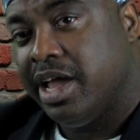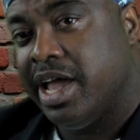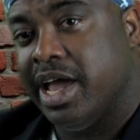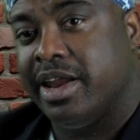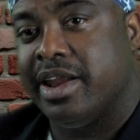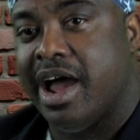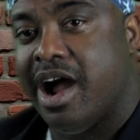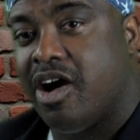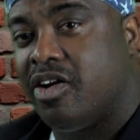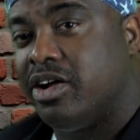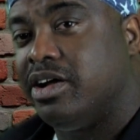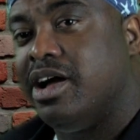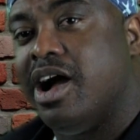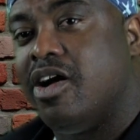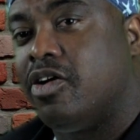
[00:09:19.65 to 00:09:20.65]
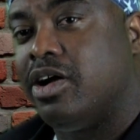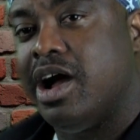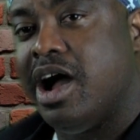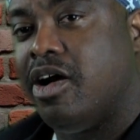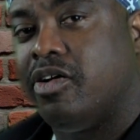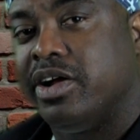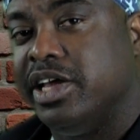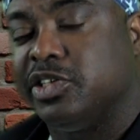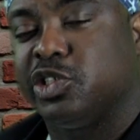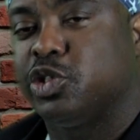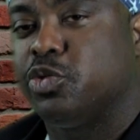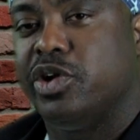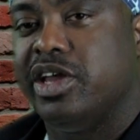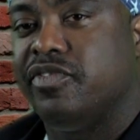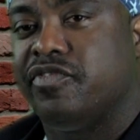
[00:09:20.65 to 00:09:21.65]
and our
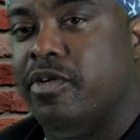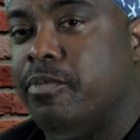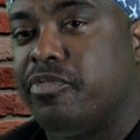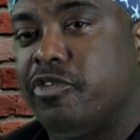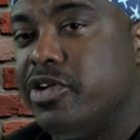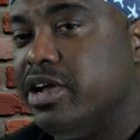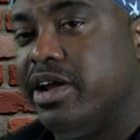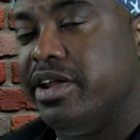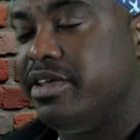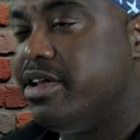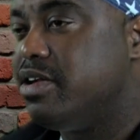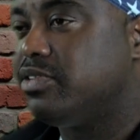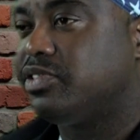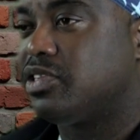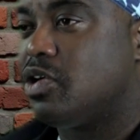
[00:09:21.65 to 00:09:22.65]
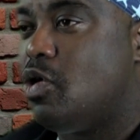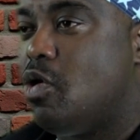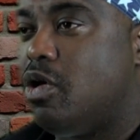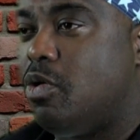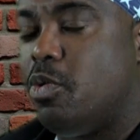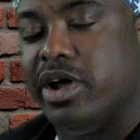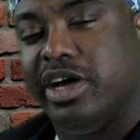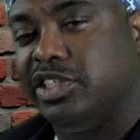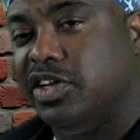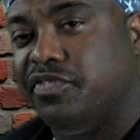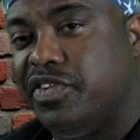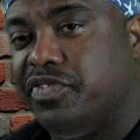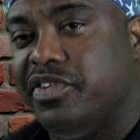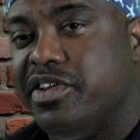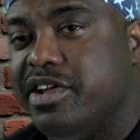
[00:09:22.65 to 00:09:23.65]
history from 300 years ago or
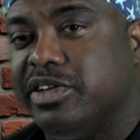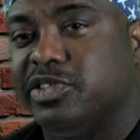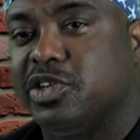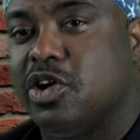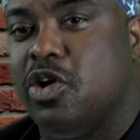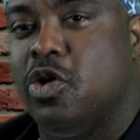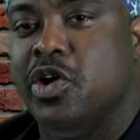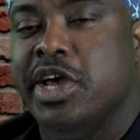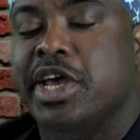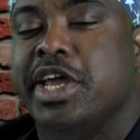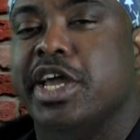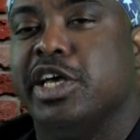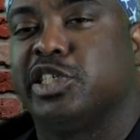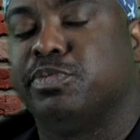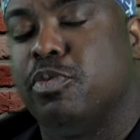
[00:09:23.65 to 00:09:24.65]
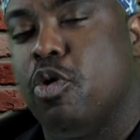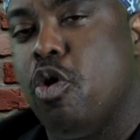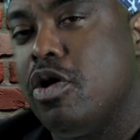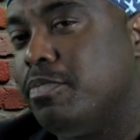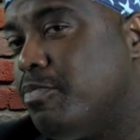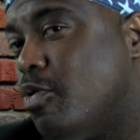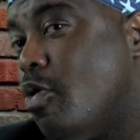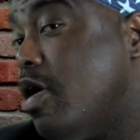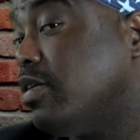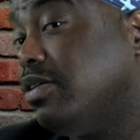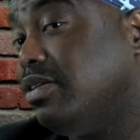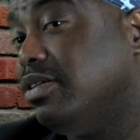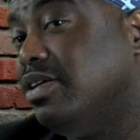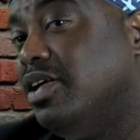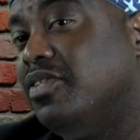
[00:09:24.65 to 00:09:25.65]
150 years ago is more
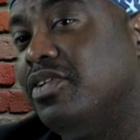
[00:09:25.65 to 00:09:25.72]
important